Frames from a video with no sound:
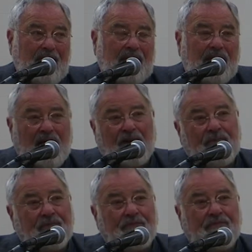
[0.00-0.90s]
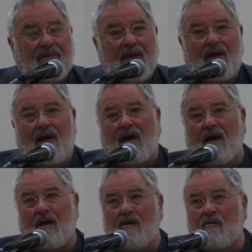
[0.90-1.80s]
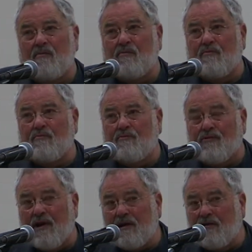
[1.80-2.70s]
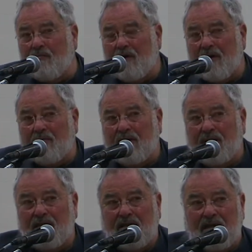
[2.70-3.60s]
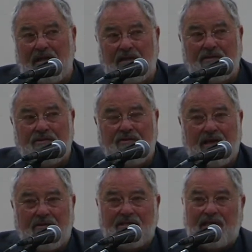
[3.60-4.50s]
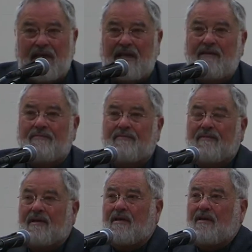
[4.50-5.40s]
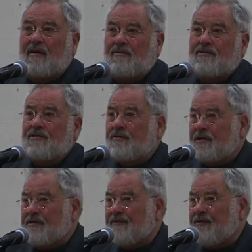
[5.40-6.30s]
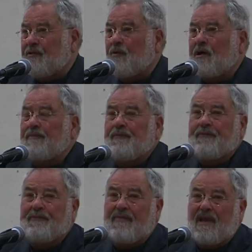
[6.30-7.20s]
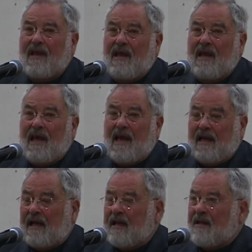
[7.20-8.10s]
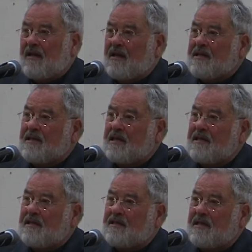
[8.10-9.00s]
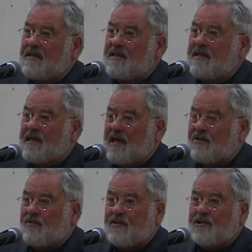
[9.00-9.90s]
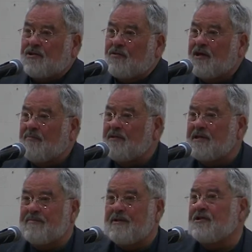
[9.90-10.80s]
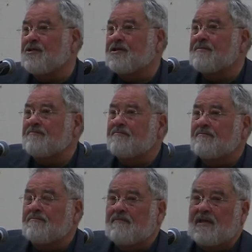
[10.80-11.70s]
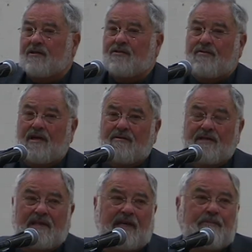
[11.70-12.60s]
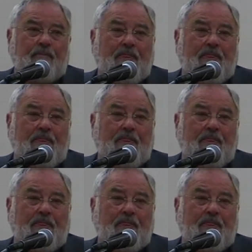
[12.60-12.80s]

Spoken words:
Now, Barack Obama in 2008 understood this very well. And these ideas actually showed up in his speeches in 2008.